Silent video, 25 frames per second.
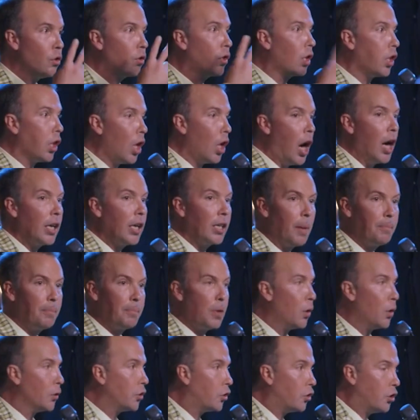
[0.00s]
You clog
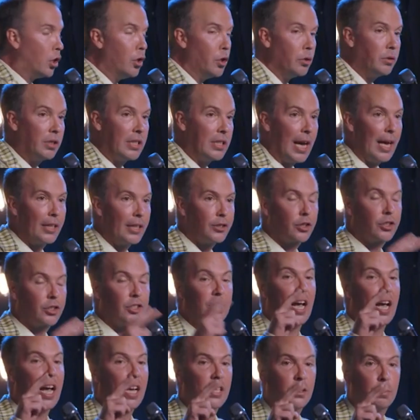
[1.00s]
up those two
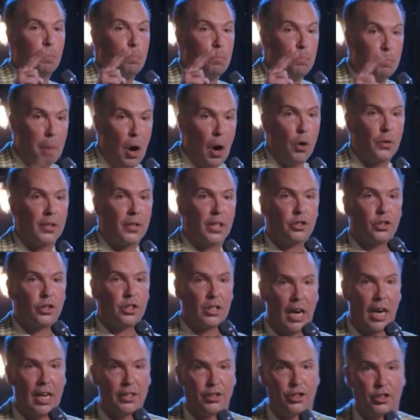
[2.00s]
desks as bogus
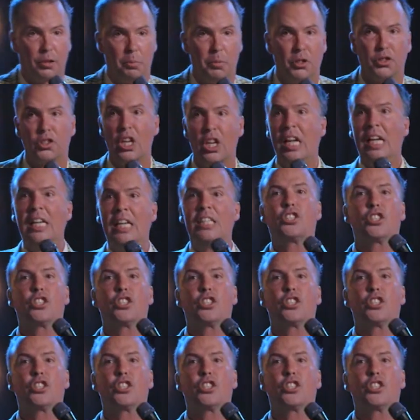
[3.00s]
customers.